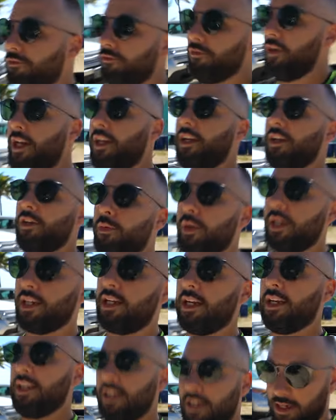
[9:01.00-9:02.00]
ran in
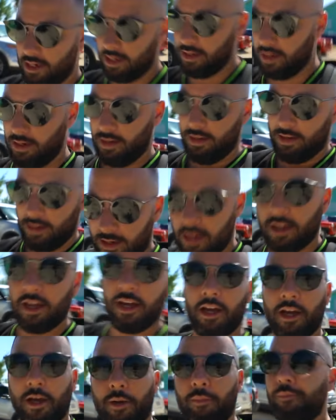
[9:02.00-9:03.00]
quickly.
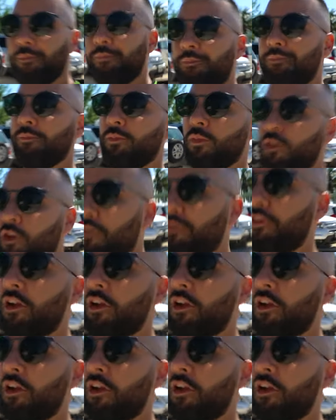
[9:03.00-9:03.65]
Um, so